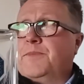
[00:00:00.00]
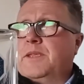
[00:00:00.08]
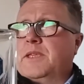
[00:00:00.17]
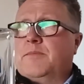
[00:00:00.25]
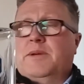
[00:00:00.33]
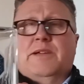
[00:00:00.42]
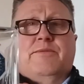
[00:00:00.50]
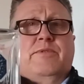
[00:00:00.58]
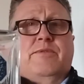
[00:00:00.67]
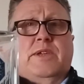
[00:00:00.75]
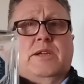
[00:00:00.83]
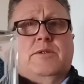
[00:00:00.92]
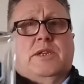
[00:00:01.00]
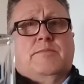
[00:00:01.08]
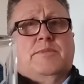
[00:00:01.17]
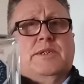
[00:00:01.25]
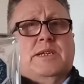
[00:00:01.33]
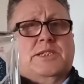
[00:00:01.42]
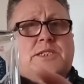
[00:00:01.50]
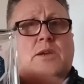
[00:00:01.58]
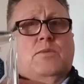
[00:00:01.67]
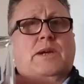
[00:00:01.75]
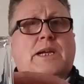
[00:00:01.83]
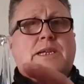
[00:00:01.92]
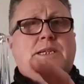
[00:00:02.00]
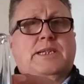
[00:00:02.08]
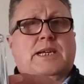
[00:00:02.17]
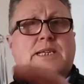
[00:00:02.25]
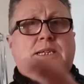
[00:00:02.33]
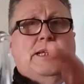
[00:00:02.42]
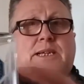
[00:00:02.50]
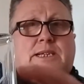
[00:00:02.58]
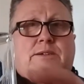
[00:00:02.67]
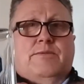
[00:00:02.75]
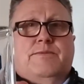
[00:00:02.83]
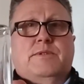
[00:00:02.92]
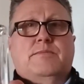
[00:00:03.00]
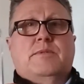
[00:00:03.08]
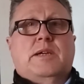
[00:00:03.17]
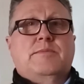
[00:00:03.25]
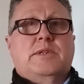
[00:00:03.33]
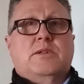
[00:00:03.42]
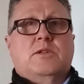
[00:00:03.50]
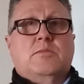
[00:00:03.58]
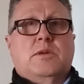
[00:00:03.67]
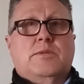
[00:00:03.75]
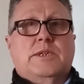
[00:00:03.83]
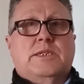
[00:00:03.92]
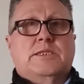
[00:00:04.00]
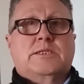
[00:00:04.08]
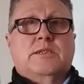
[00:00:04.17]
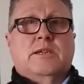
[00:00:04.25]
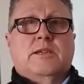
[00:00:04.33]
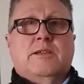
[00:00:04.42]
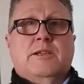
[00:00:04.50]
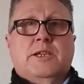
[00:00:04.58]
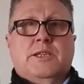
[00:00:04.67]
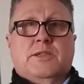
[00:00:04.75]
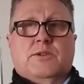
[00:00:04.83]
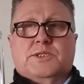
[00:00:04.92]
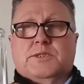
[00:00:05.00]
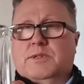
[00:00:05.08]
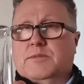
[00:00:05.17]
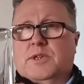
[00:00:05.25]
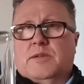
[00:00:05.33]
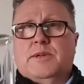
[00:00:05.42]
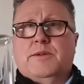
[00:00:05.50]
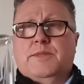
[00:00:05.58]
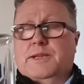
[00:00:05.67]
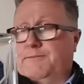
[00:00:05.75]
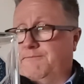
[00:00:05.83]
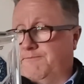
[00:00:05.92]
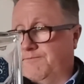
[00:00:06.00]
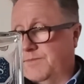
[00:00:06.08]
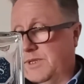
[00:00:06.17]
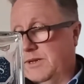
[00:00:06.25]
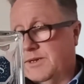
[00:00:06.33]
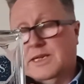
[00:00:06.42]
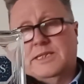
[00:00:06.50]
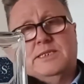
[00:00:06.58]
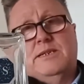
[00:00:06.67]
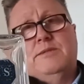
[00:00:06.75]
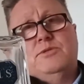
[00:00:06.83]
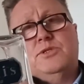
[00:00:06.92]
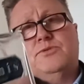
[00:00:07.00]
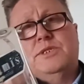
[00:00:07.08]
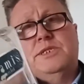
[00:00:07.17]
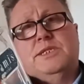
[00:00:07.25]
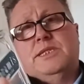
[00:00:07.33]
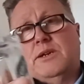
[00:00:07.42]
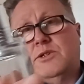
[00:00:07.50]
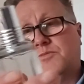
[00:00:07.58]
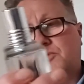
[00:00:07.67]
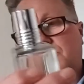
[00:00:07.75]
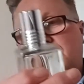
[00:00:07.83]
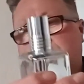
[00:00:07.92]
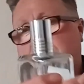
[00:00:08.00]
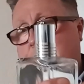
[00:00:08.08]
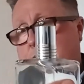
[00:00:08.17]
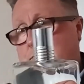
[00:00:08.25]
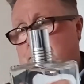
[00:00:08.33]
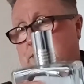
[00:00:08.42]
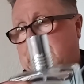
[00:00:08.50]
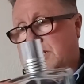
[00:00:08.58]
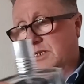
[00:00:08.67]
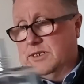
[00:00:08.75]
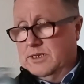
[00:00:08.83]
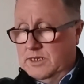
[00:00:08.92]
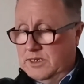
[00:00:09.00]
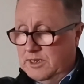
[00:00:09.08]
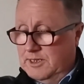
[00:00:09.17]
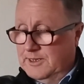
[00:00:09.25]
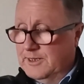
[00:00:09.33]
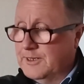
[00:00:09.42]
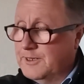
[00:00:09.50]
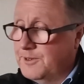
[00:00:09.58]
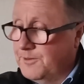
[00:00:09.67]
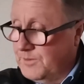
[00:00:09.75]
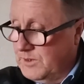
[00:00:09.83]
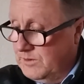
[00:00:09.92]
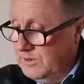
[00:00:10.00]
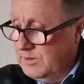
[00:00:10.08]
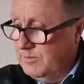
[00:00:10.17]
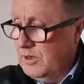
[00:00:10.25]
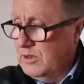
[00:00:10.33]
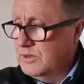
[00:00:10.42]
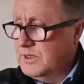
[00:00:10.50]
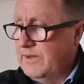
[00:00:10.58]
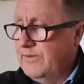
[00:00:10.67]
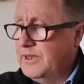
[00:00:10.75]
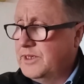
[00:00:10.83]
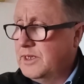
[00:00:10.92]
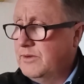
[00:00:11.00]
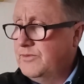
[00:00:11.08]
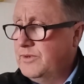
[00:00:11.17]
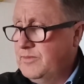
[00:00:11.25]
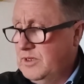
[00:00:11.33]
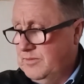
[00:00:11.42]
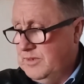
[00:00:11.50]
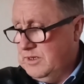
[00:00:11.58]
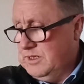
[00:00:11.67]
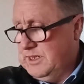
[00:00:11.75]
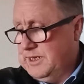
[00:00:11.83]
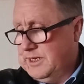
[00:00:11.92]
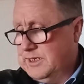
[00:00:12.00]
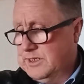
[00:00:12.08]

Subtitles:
They may have reviewed it, but actually wear it day in, day out for maybe a couple of weeks. They'll see what I'm on about then. Okay, so let me just read you the notes. Put this down 1 second. Bottle's heavy, 200ml bottle, isn't it?